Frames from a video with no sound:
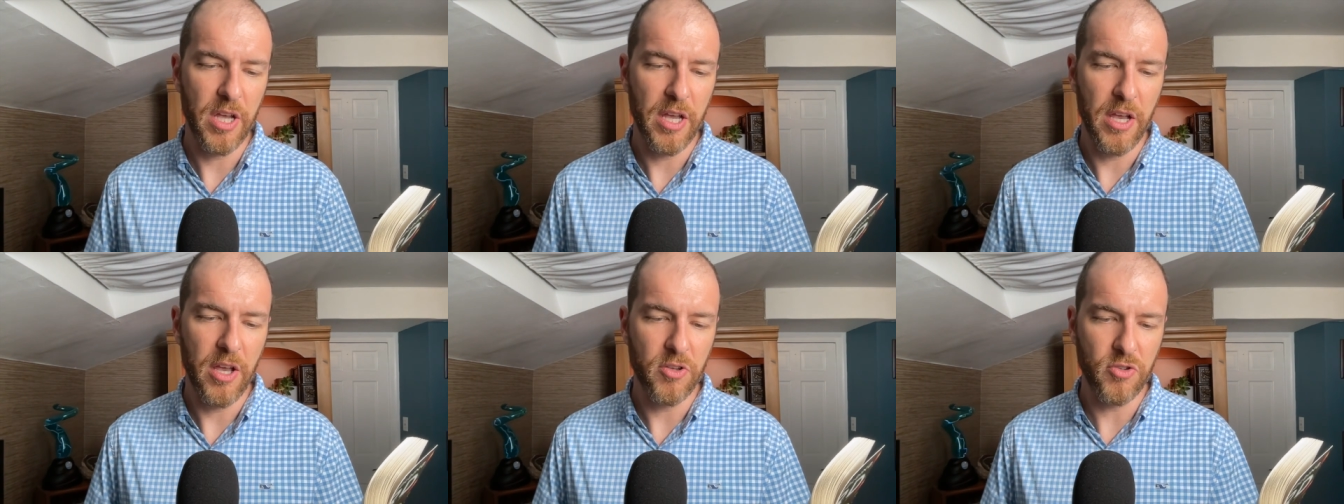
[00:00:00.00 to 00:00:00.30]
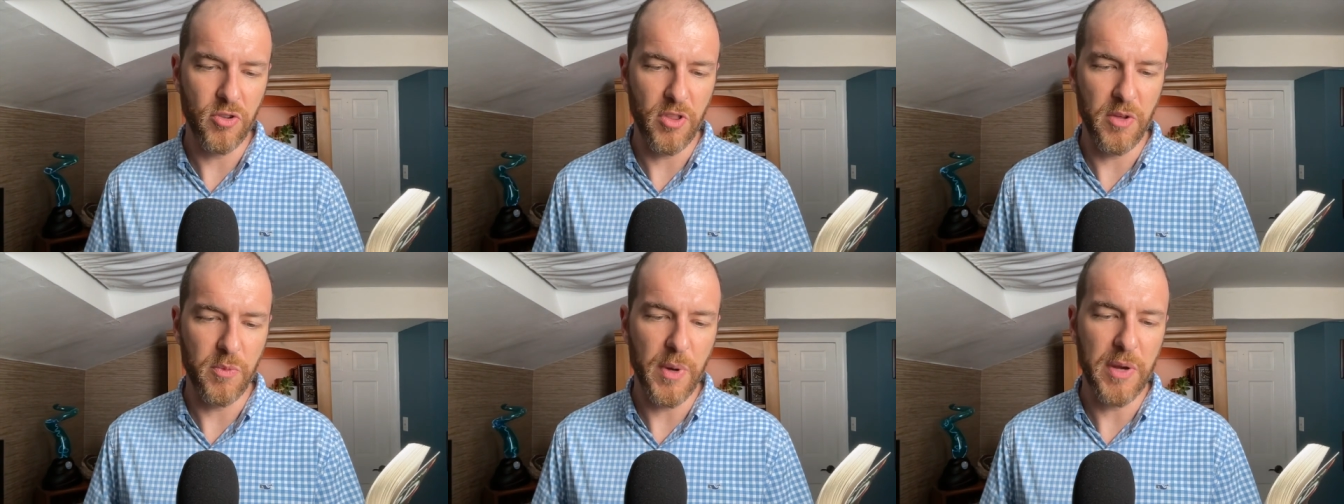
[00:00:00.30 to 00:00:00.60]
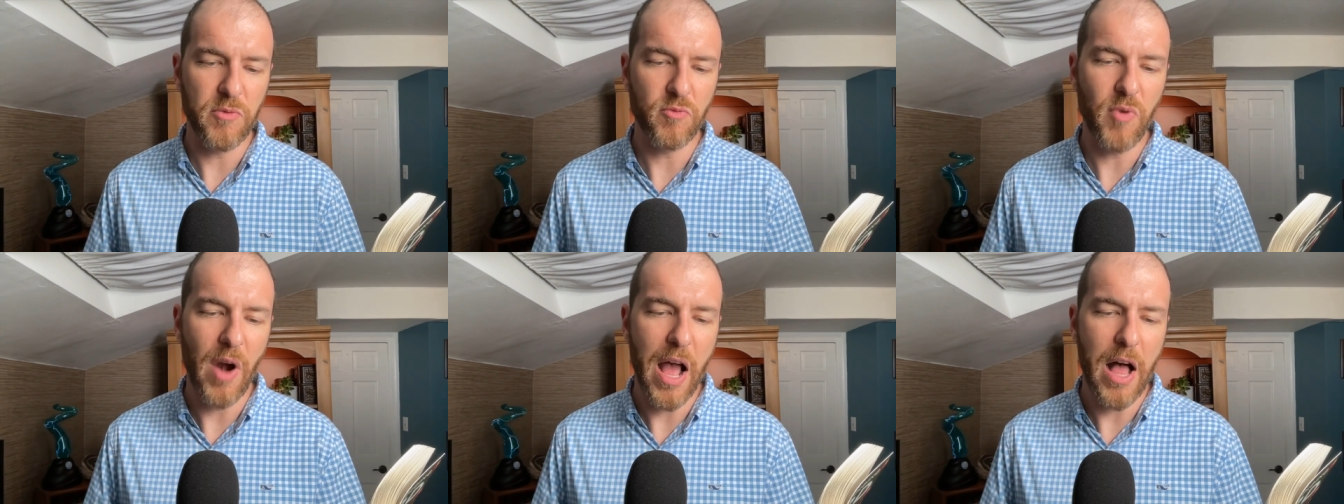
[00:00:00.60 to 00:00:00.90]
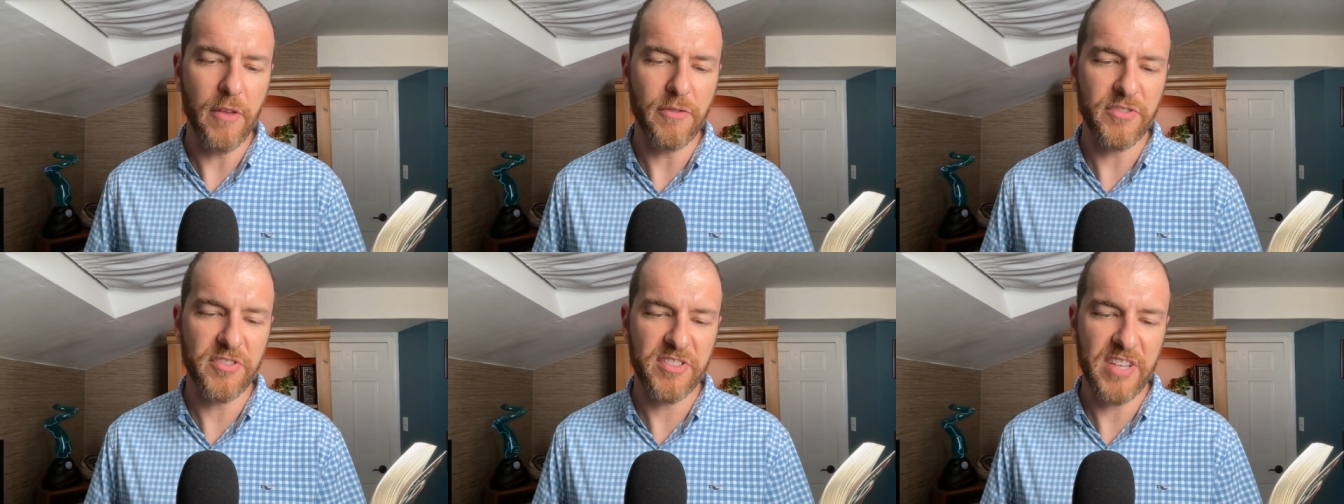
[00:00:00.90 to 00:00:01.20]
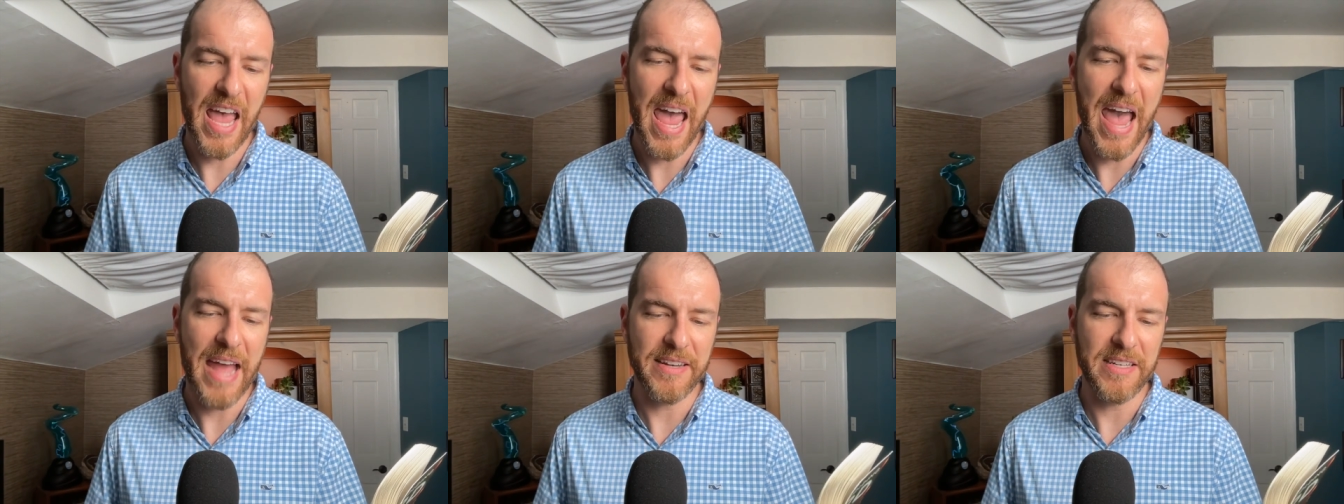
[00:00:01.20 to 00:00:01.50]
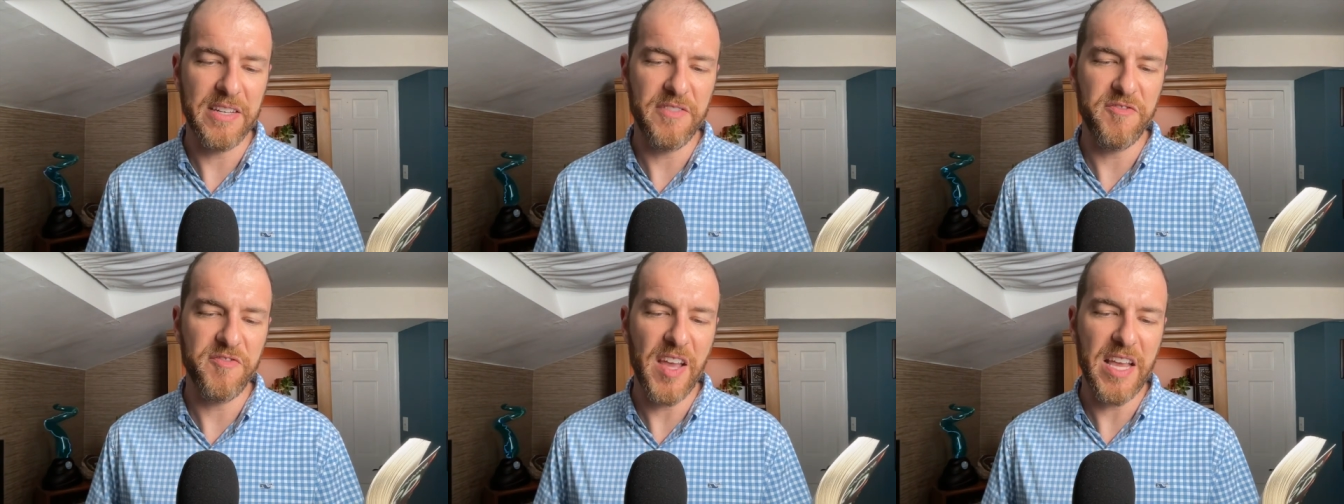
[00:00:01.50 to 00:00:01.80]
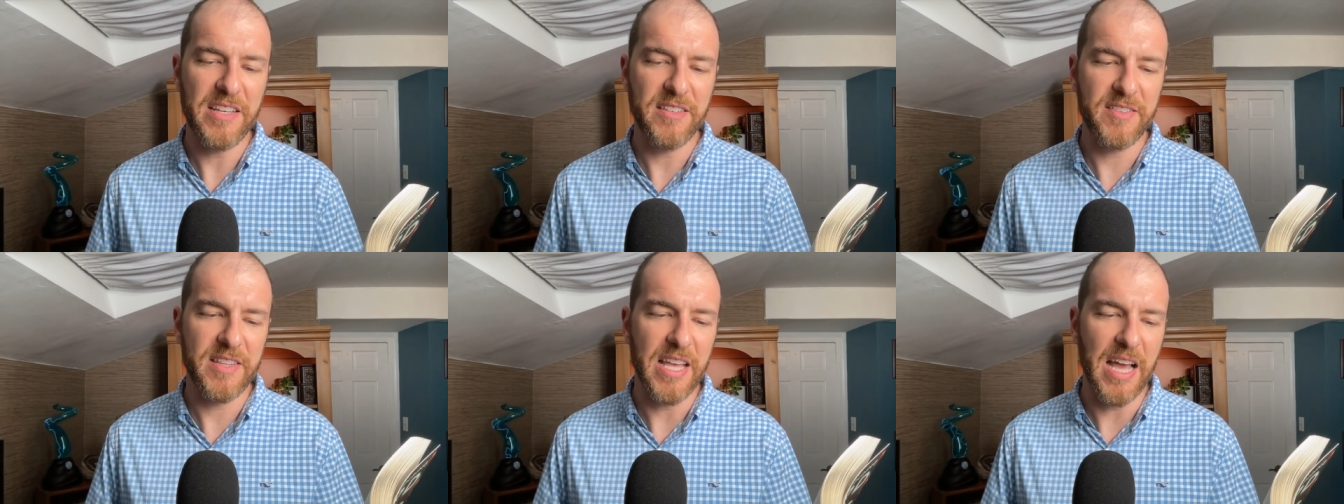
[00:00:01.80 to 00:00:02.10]
so that when Ralph sat, he
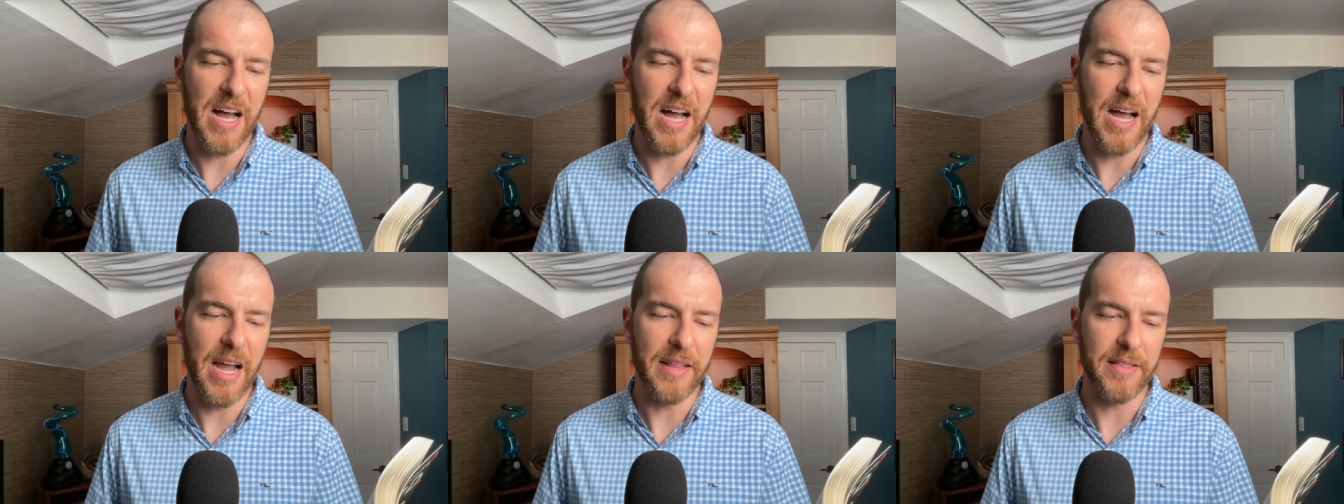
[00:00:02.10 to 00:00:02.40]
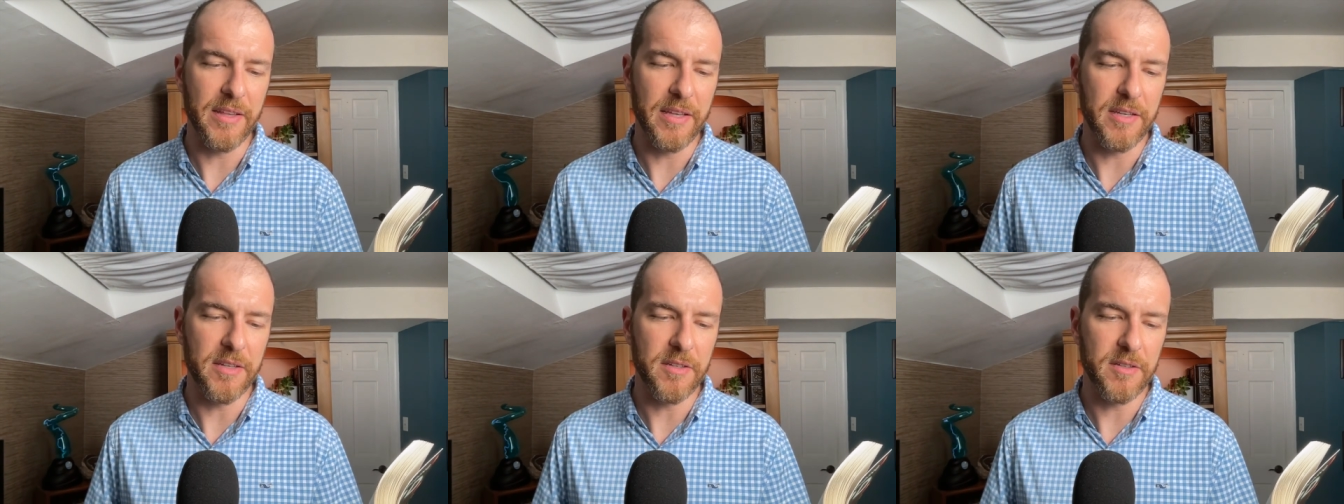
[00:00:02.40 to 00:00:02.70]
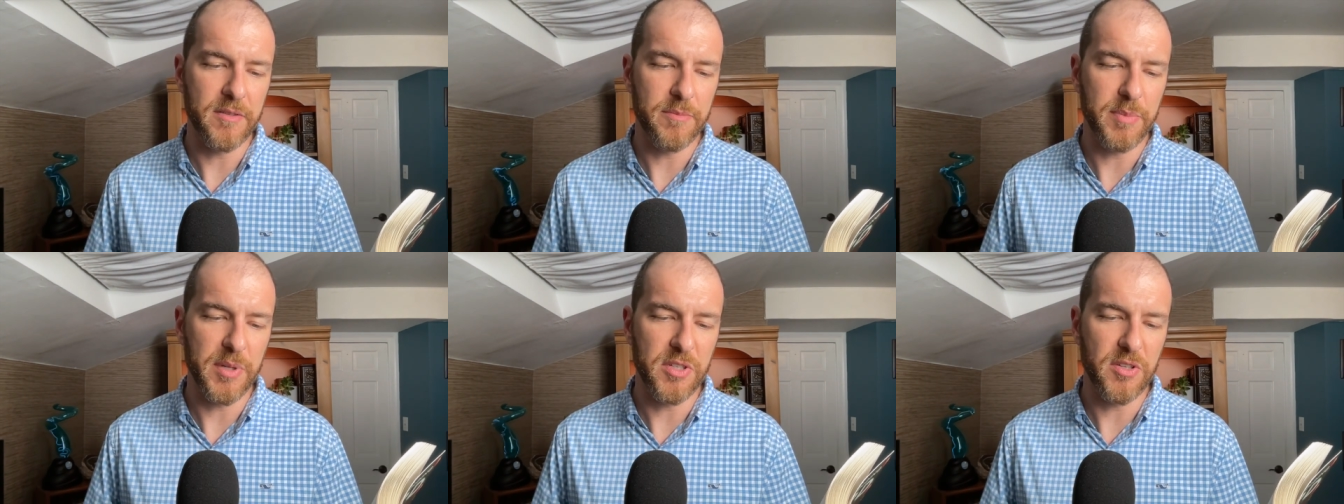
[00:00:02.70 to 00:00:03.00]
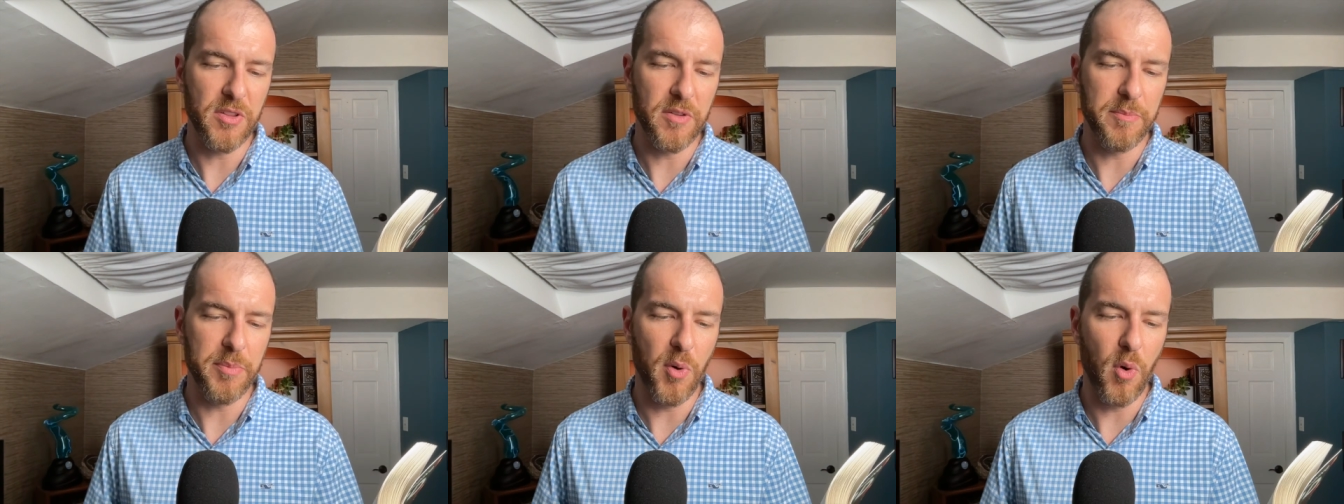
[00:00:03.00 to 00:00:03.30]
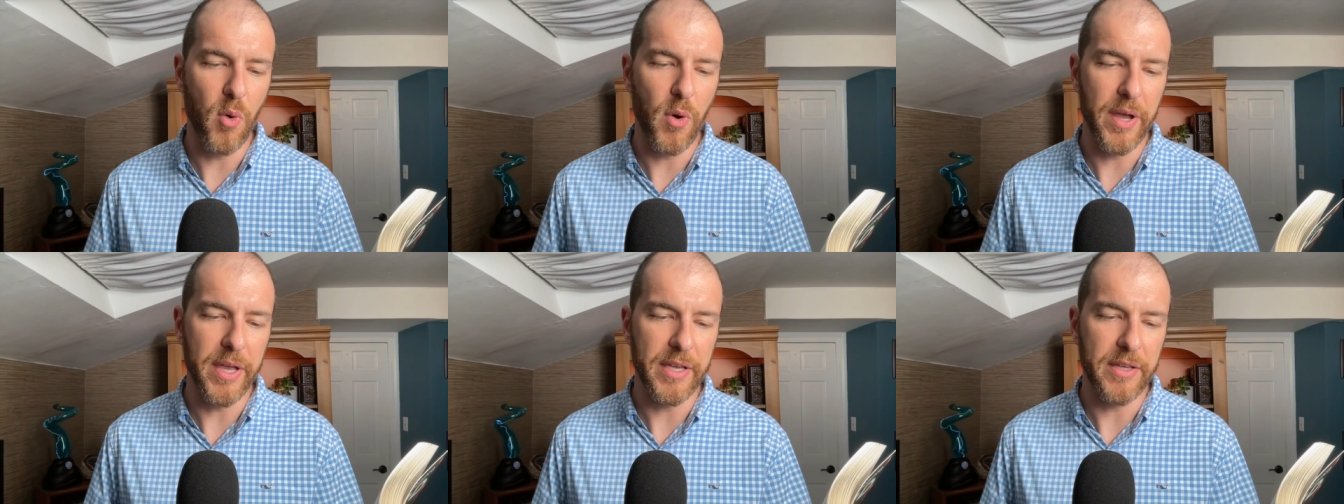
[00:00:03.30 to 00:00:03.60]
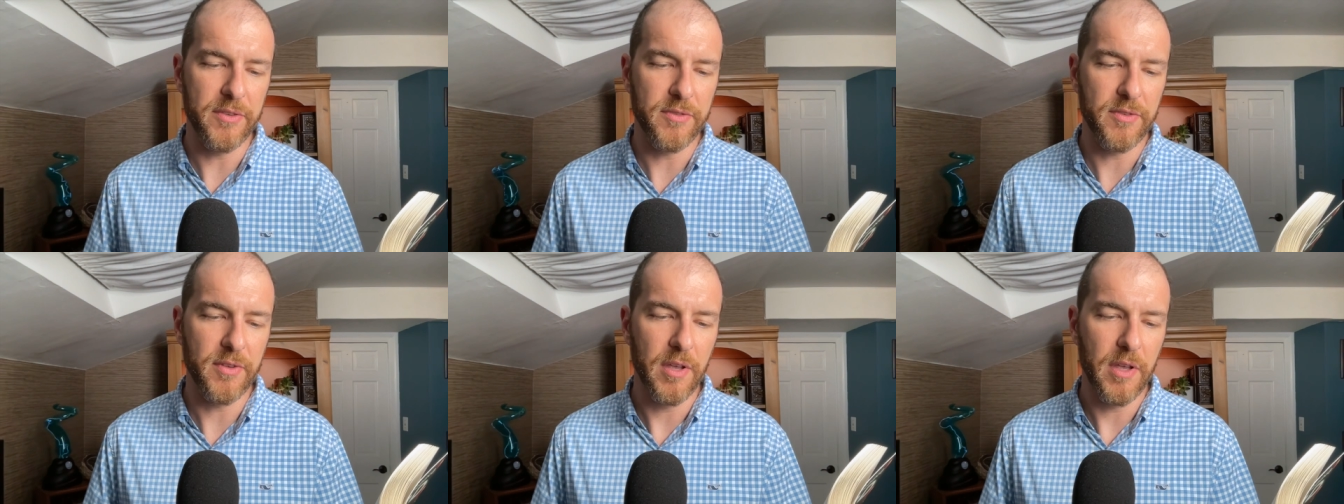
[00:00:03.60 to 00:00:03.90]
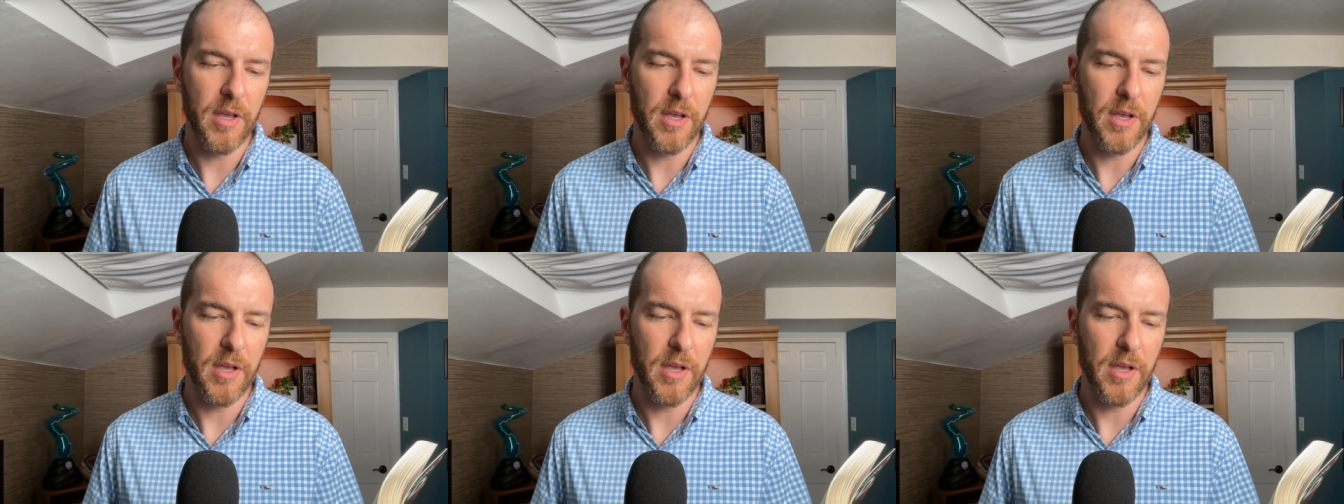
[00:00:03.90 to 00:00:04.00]
faced the island, but to the boys